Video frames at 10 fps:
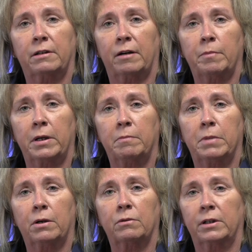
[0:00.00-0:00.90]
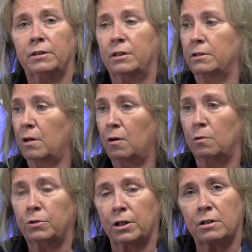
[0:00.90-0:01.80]
that are being built. This is
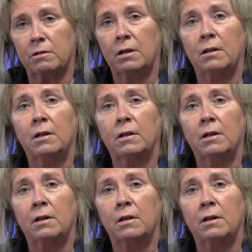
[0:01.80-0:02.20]
all just